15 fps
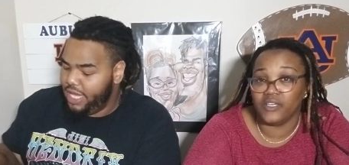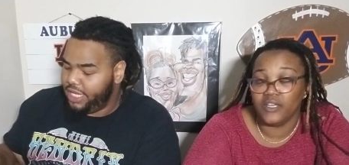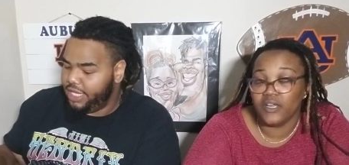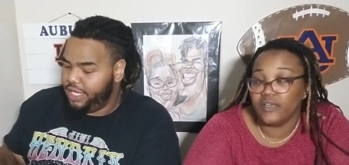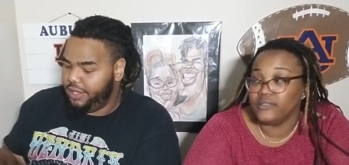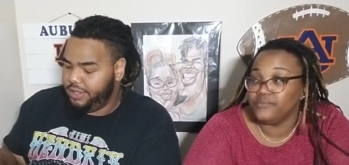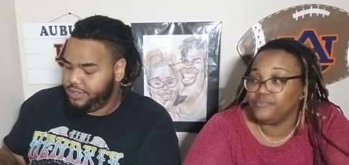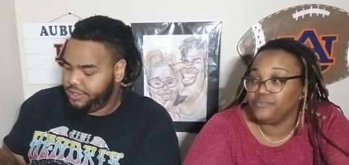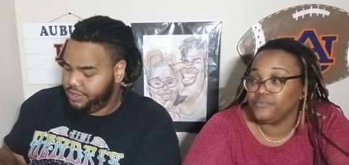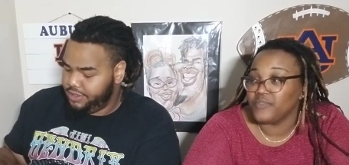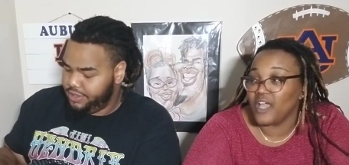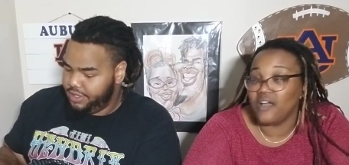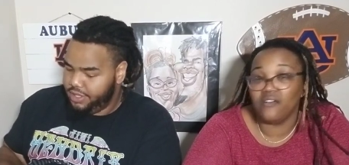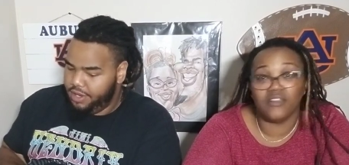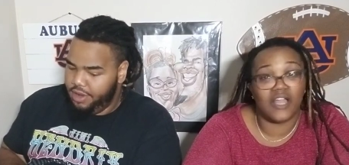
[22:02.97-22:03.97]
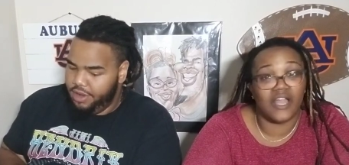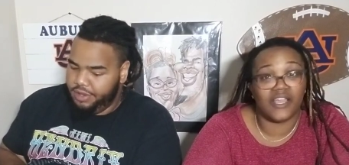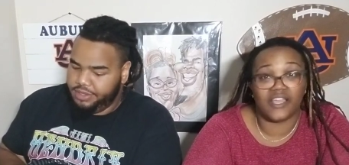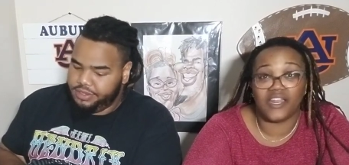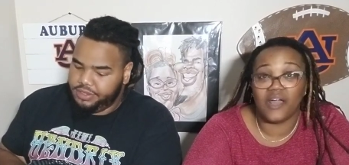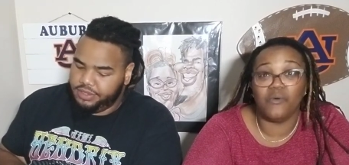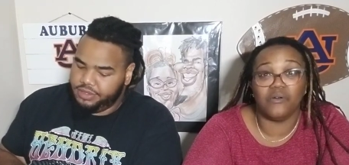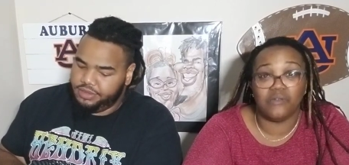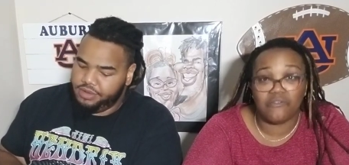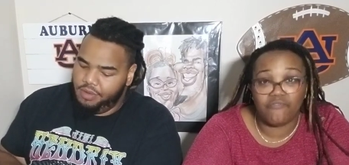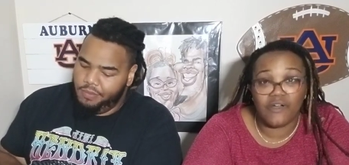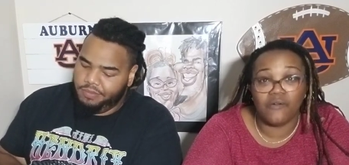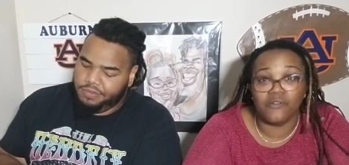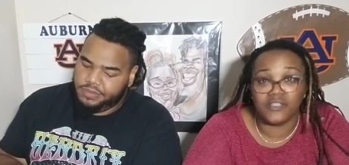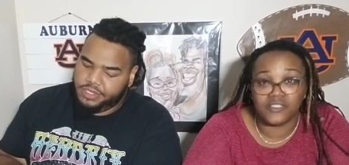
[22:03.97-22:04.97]
Speaker 1: I don't like it. I don't like it. I want the
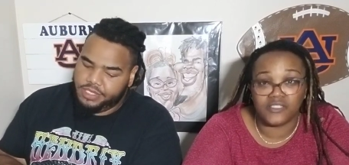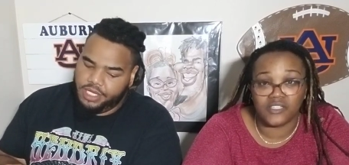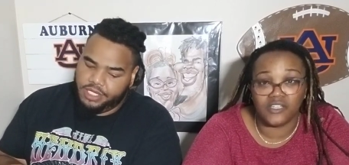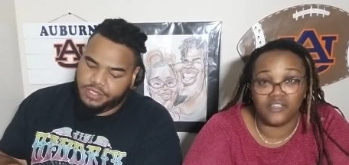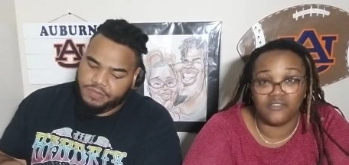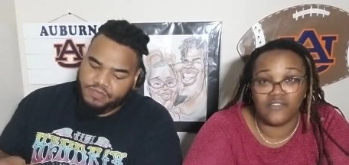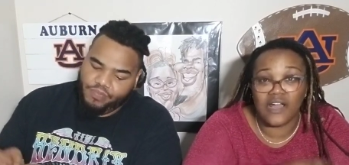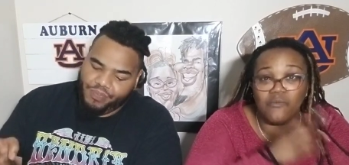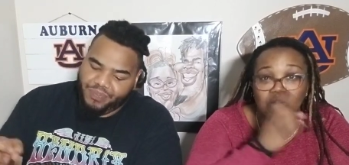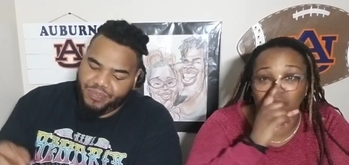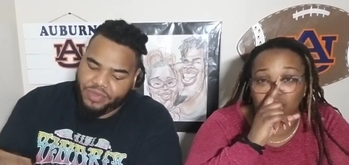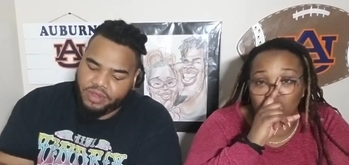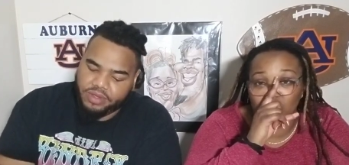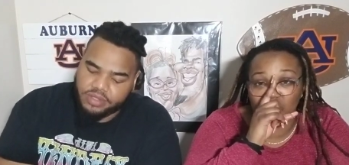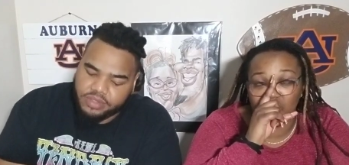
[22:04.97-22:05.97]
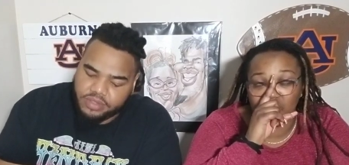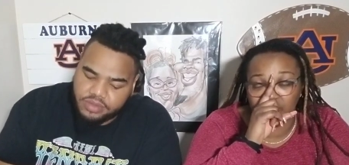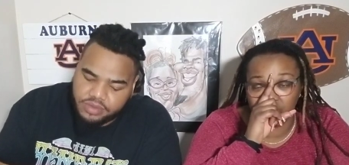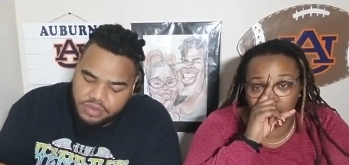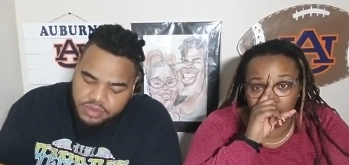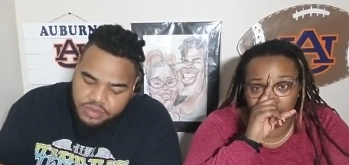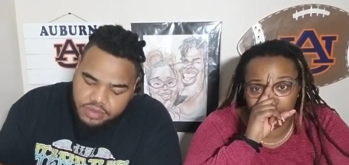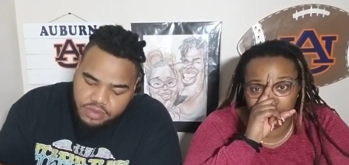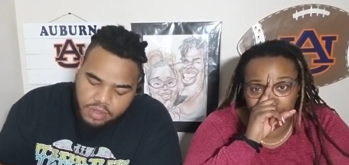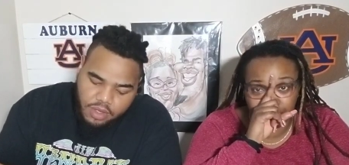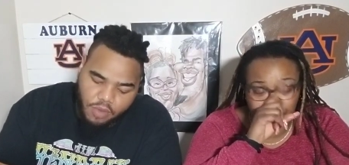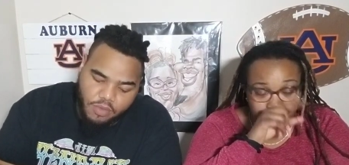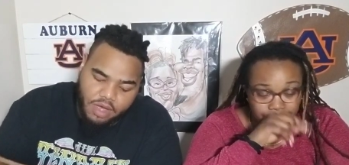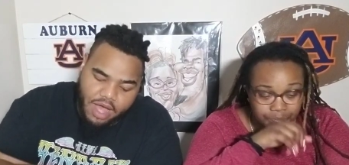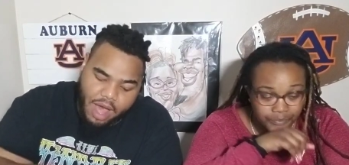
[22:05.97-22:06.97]
funky yeah. stuff. I want the horse.
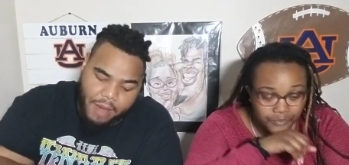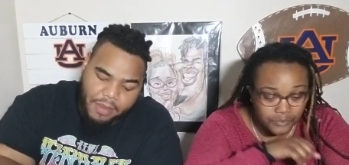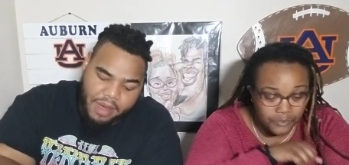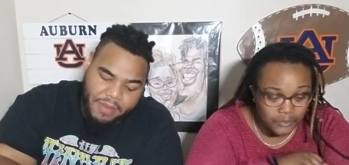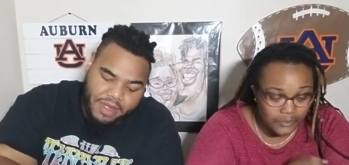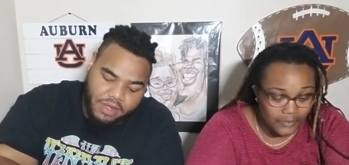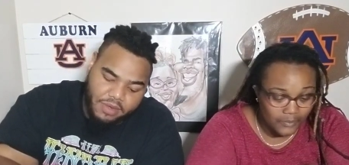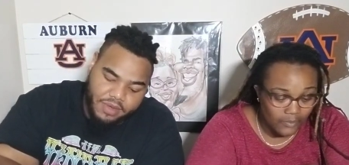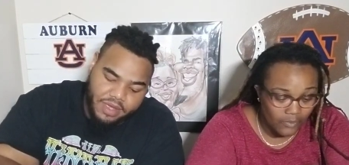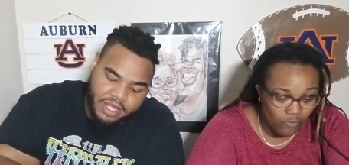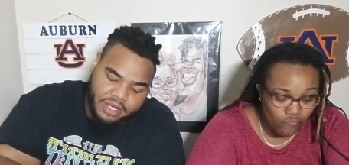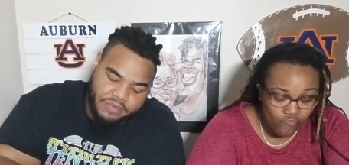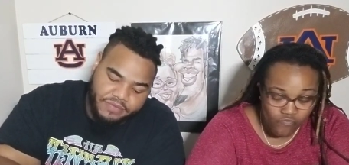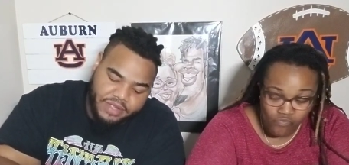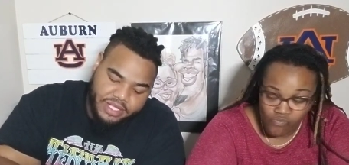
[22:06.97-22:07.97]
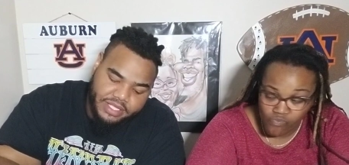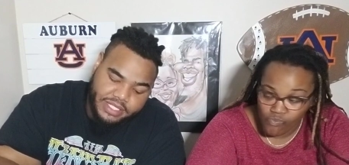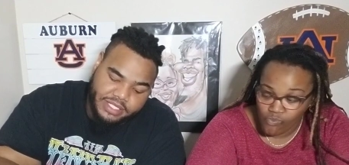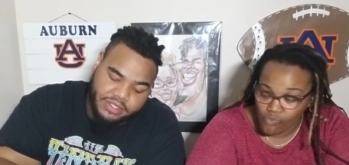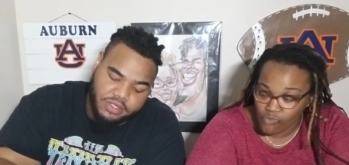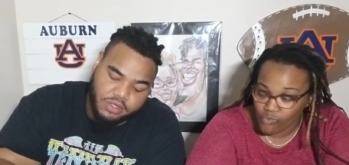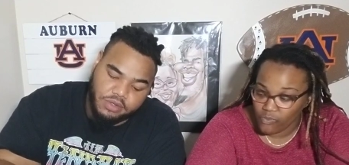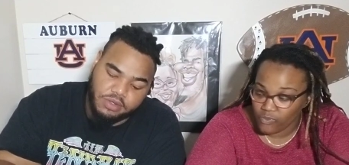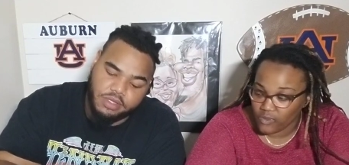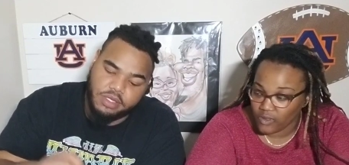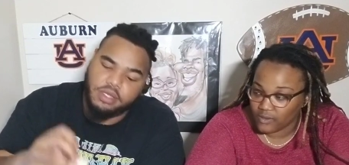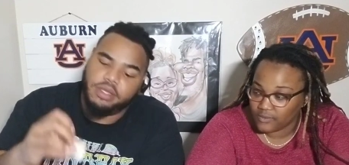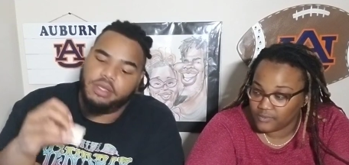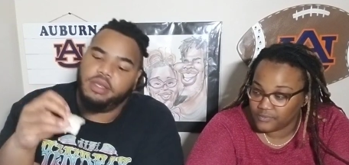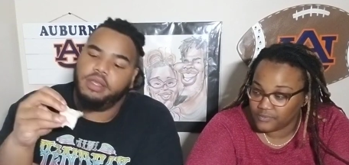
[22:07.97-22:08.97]
Speaker 2: Well, I'm, I'm, gonna go ahead and finish these little
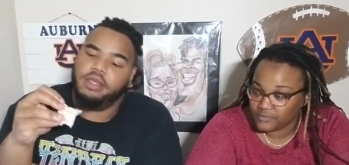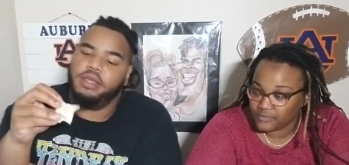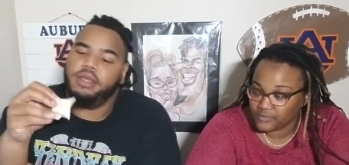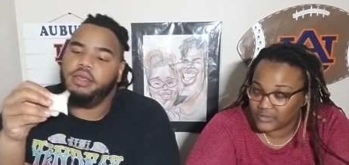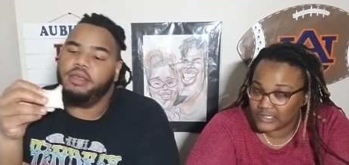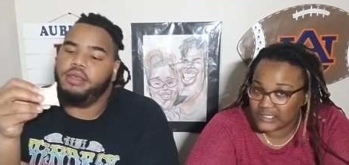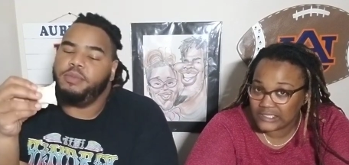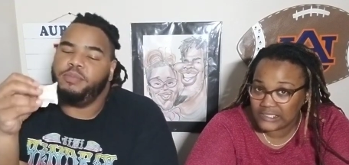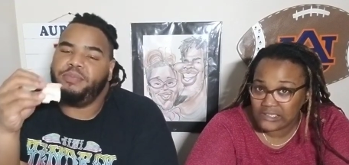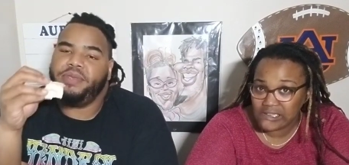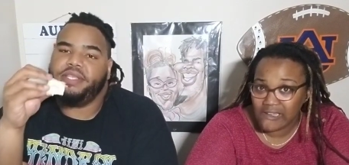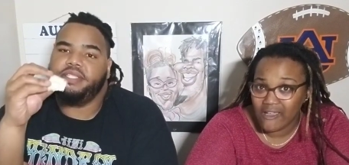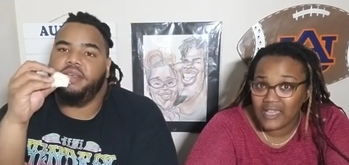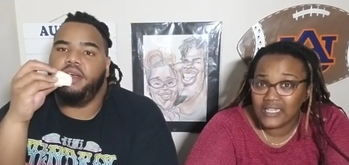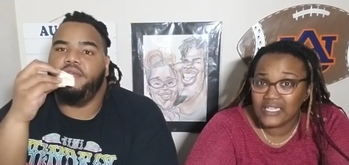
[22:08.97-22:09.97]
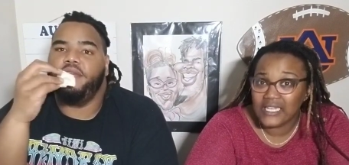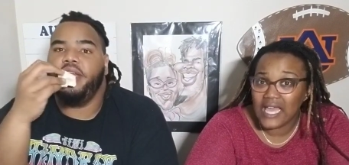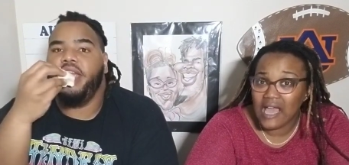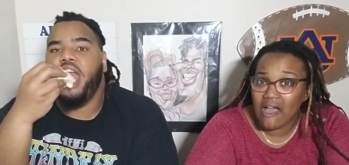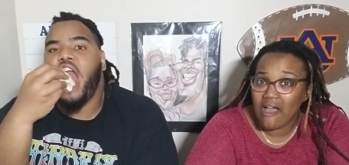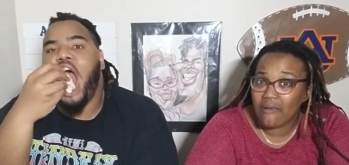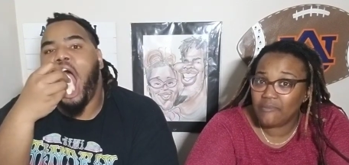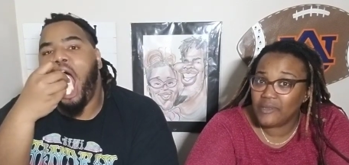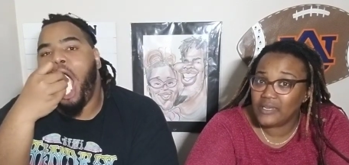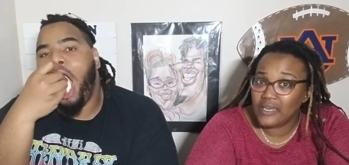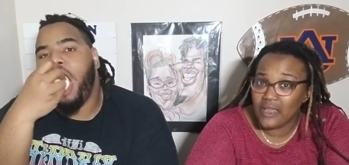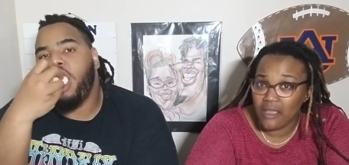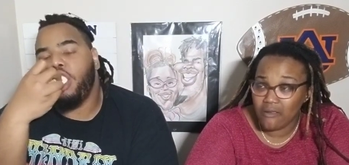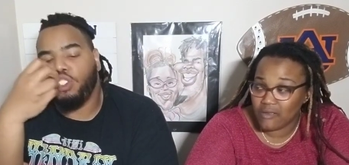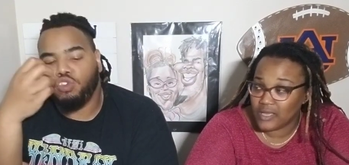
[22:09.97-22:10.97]
pieces off. That right
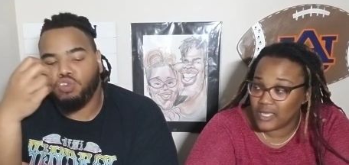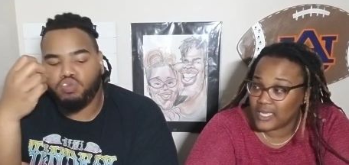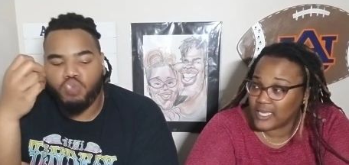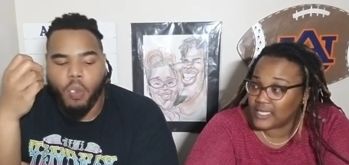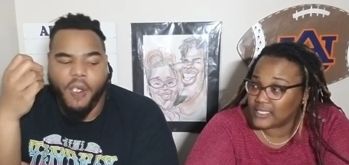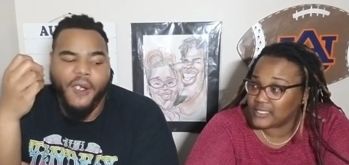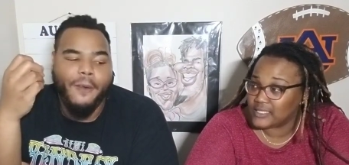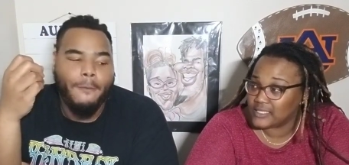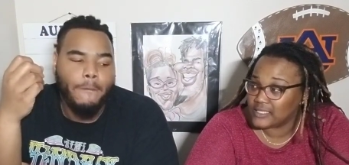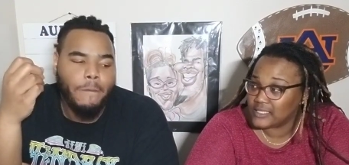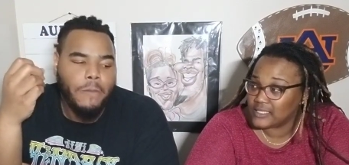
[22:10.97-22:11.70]
Speaker 1: habanero here. is